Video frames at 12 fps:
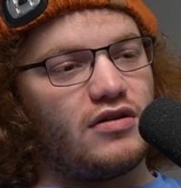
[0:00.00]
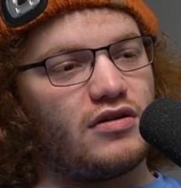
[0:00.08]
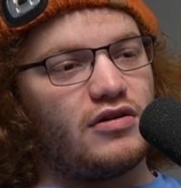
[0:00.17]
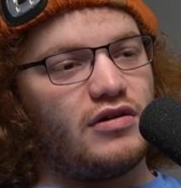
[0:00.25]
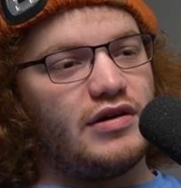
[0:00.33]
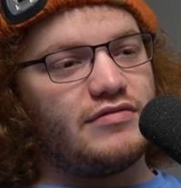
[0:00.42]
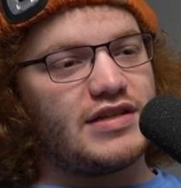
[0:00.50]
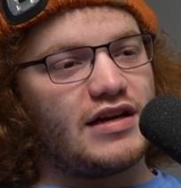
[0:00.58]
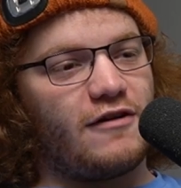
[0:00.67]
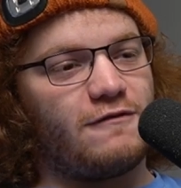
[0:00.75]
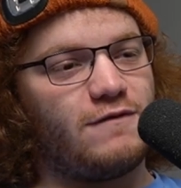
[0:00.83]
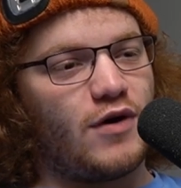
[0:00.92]
article. Okay. It was like
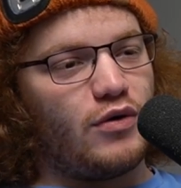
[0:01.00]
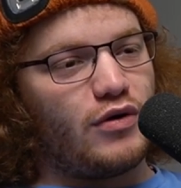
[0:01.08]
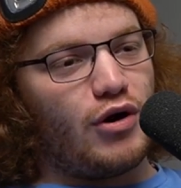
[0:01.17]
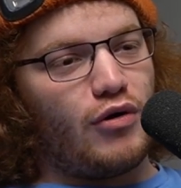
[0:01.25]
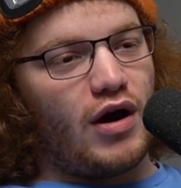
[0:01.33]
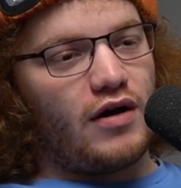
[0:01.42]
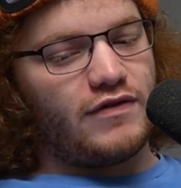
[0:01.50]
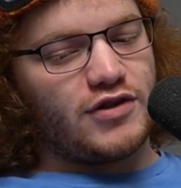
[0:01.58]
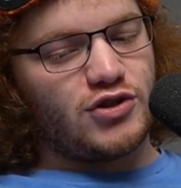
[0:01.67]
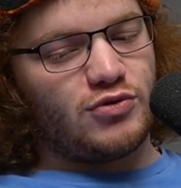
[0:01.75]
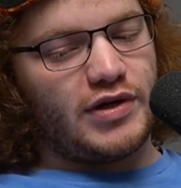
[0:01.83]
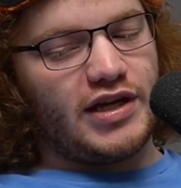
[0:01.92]
a photo of a
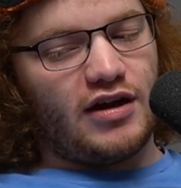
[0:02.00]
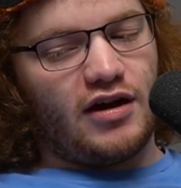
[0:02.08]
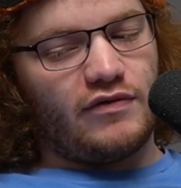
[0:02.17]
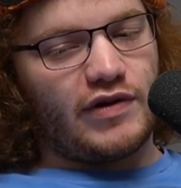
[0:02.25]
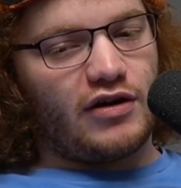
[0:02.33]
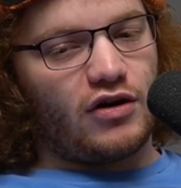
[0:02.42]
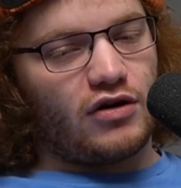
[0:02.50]
tweet of an